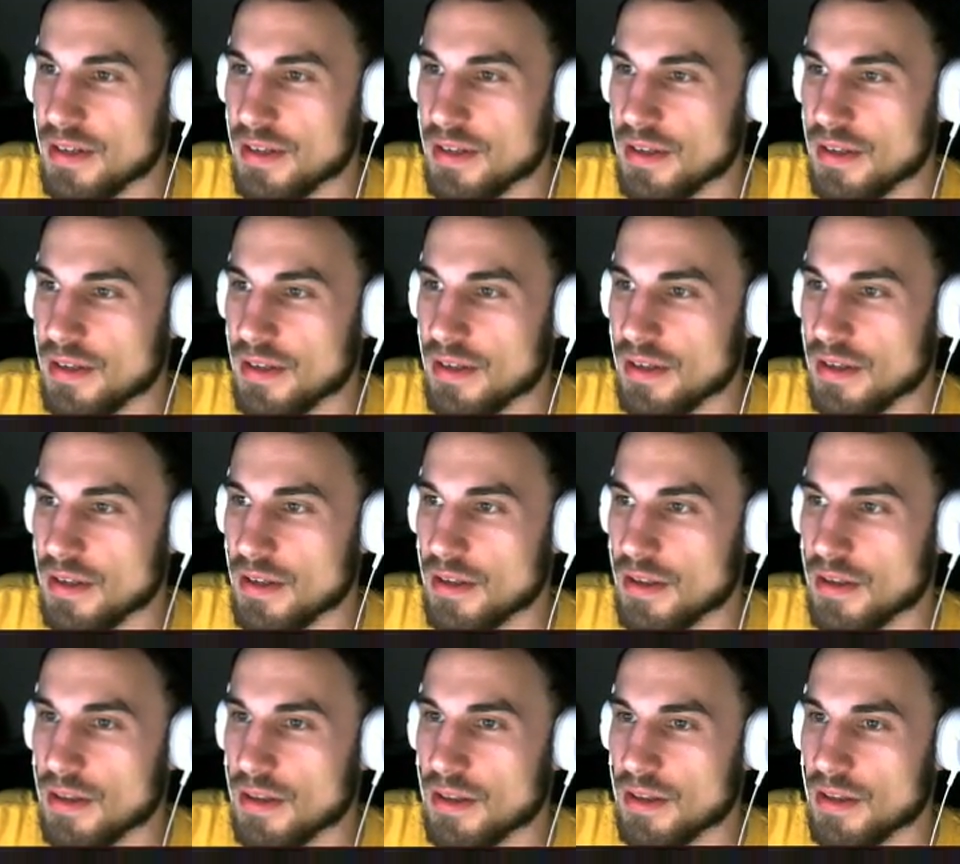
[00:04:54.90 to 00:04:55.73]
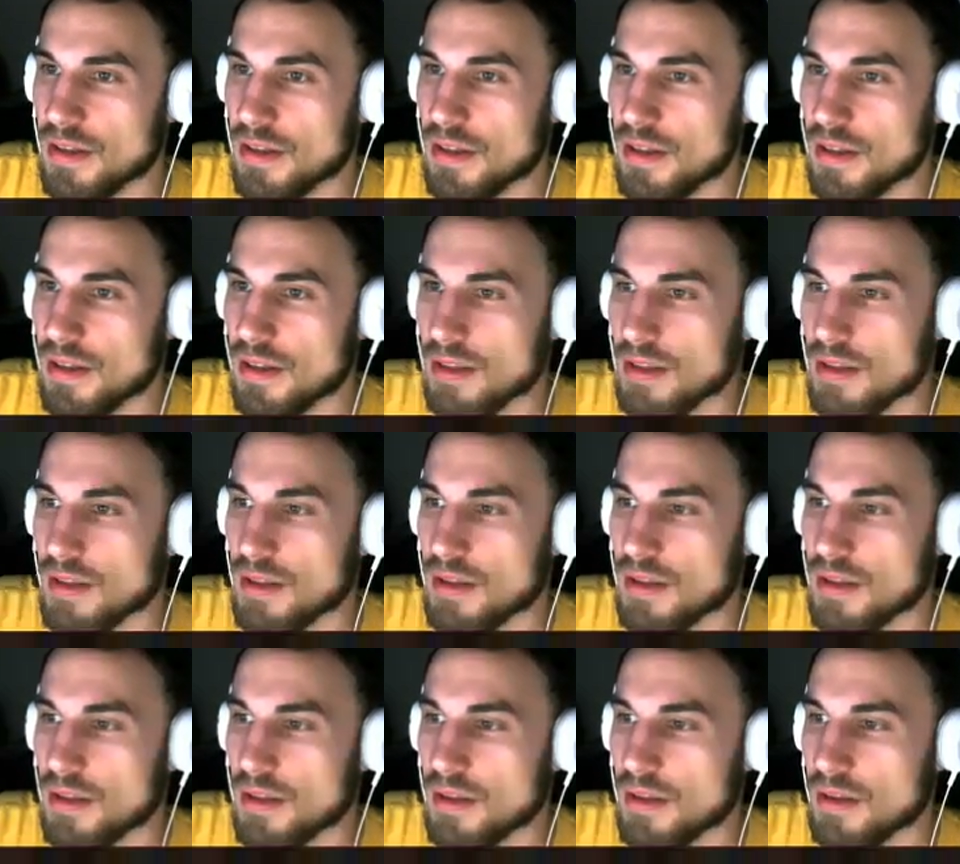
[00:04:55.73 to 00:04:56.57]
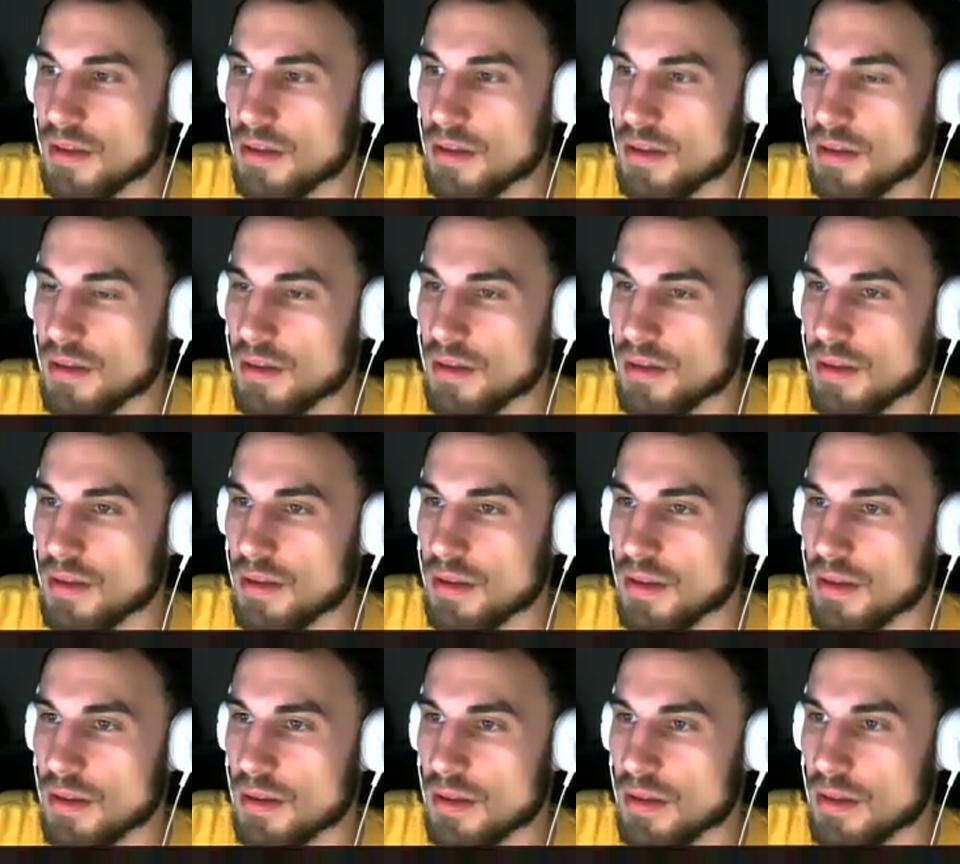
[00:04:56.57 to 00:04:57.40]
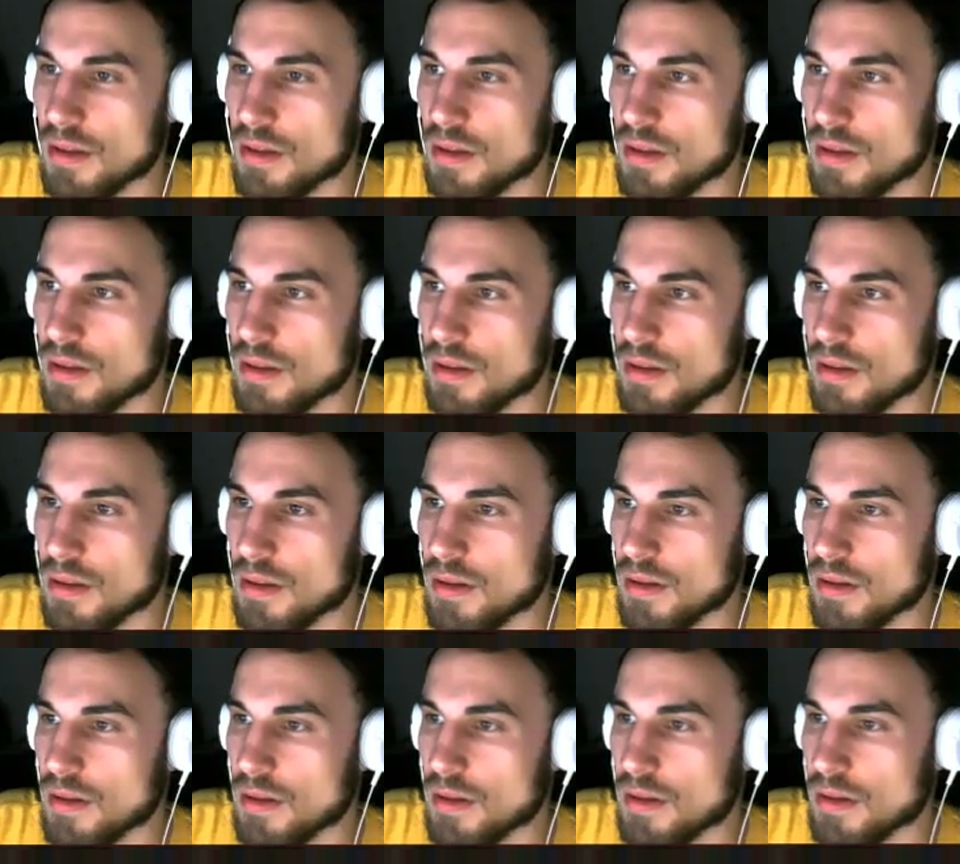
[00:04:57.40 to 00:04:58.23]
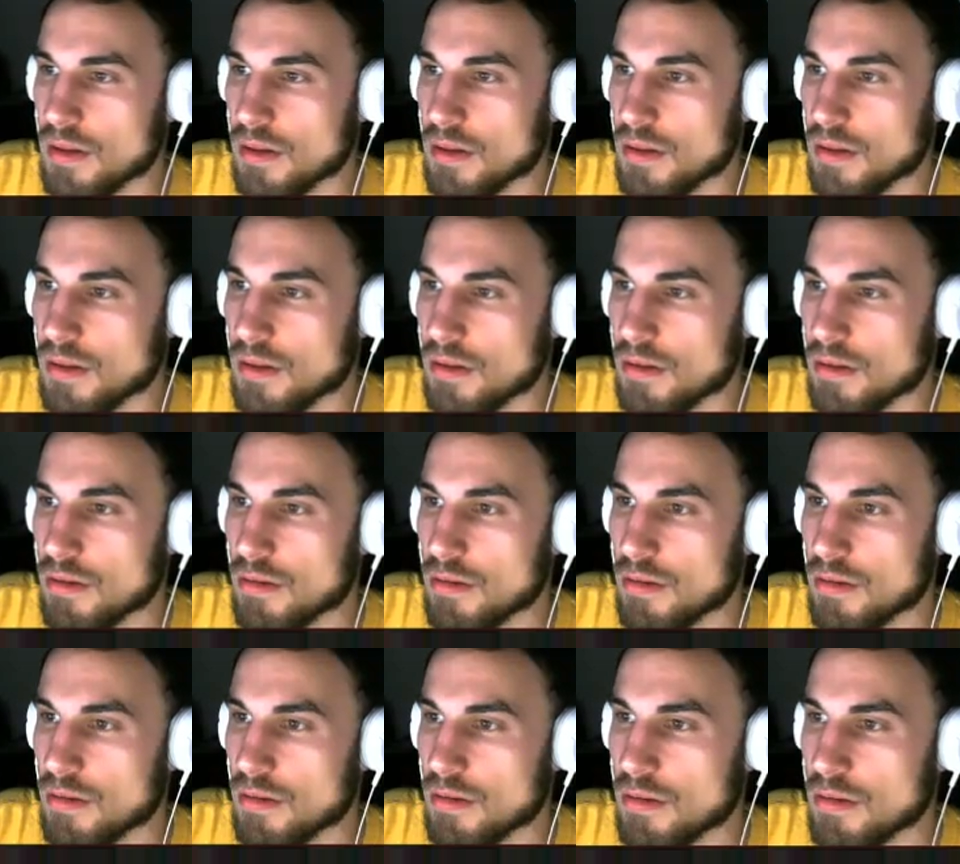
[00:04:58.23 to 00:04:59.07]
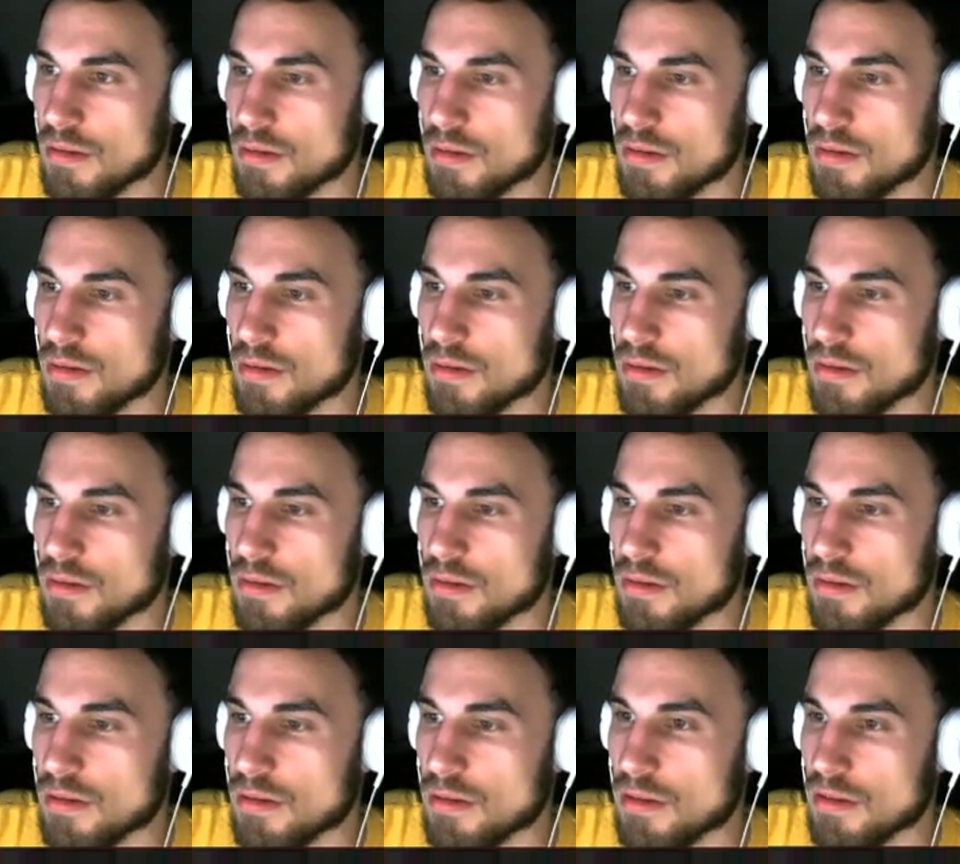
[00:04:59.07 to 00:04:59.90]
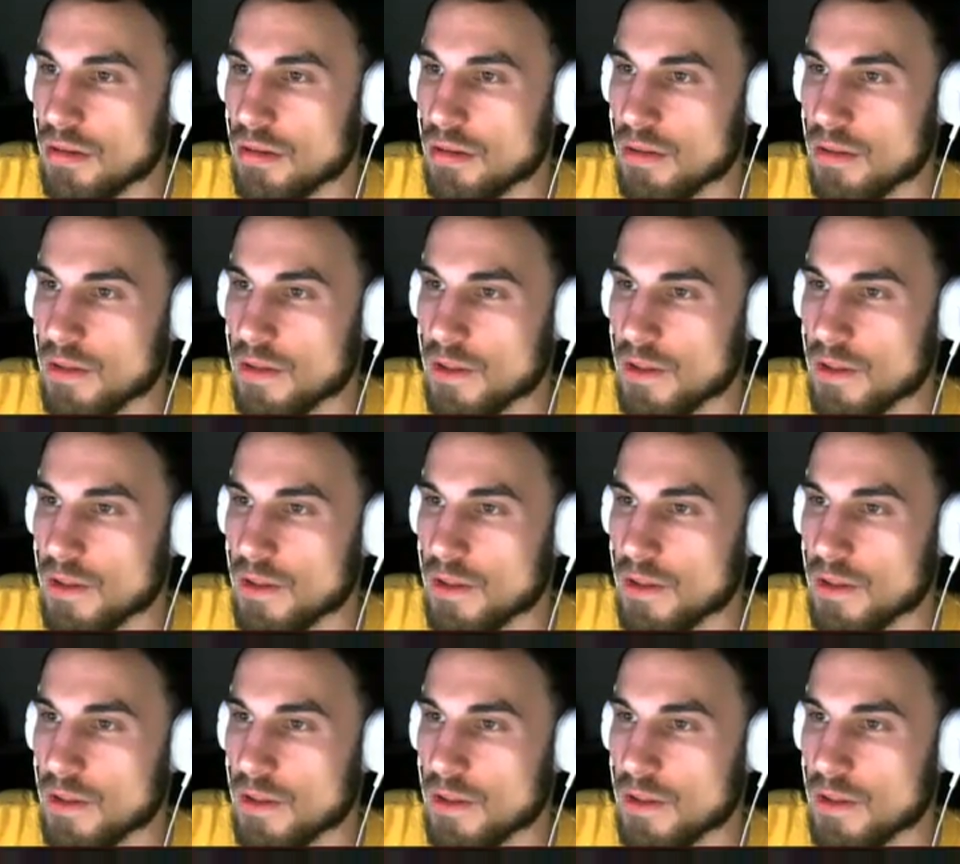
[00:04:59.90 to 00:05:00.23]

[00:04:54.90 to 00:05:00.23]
Nobody speaks.